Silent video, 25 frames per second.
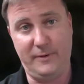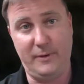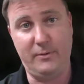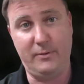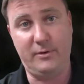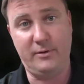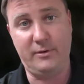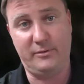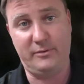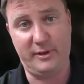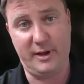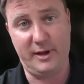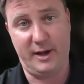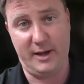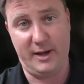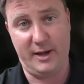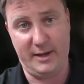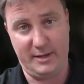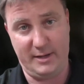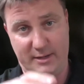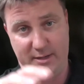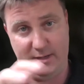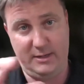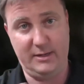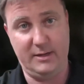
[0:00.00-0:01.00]
focus the
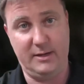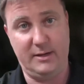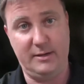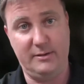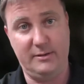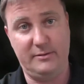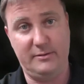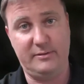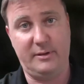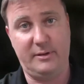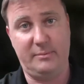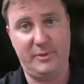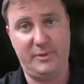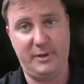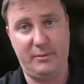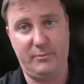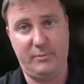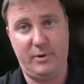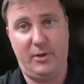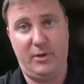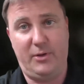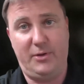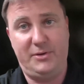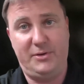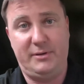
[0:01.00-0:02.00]
IND on
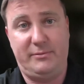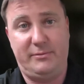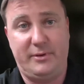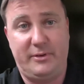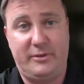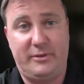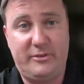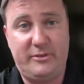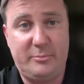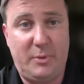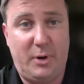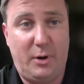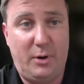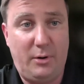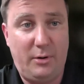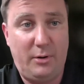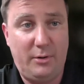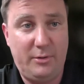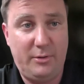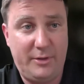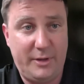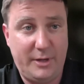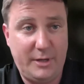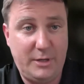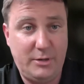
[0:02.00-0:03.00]
something relatively
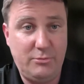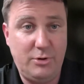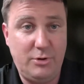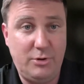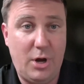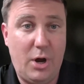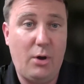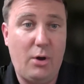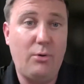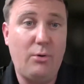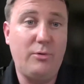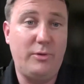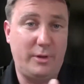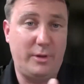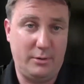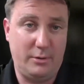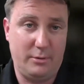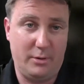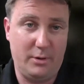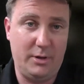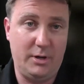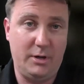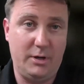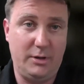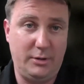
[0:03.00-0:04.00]
small that that
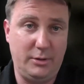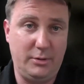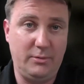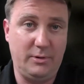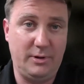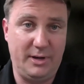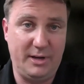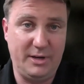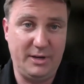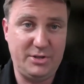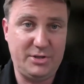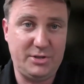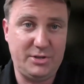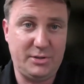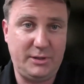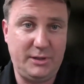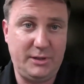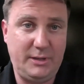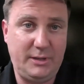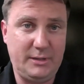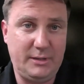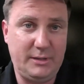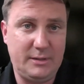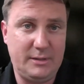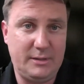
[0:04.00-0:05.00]
you're going to do
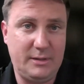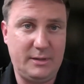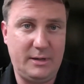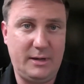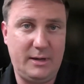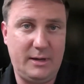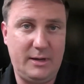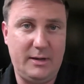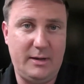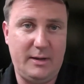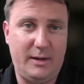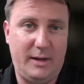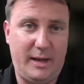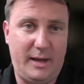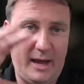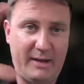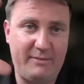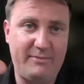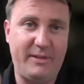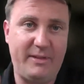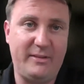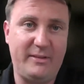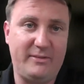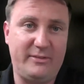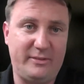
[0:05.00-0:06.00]
initially.
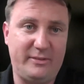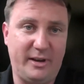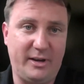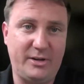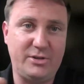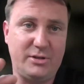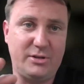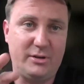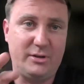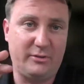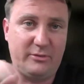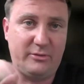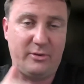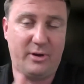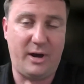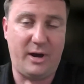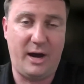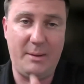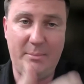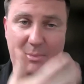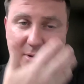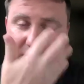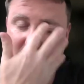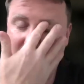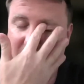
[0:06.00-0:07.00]
Have that section
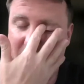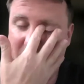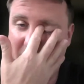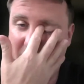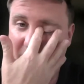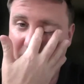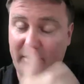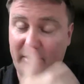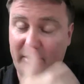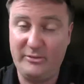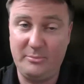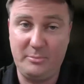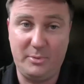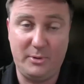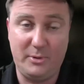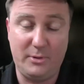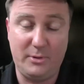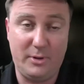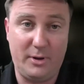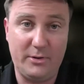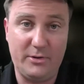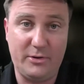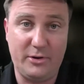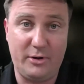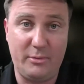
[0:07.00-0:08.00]
describing the possible
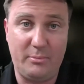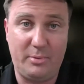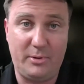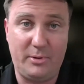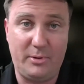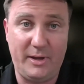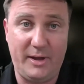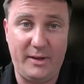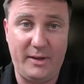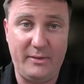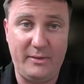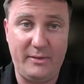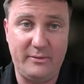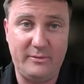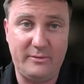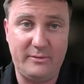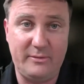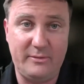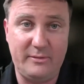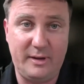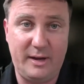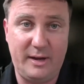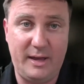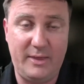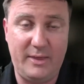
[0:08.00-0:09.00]
long-term
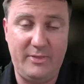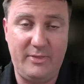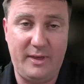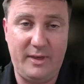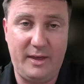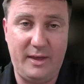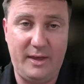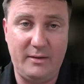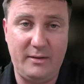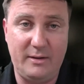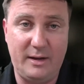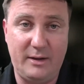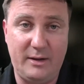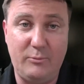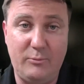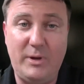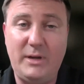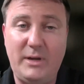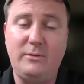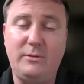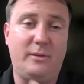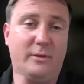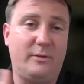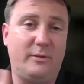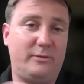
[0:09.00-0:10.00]
plans, and
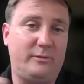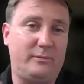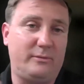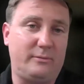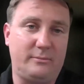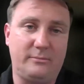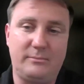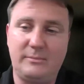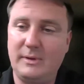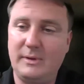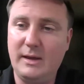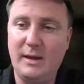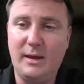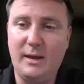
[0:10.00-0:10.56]
we do this.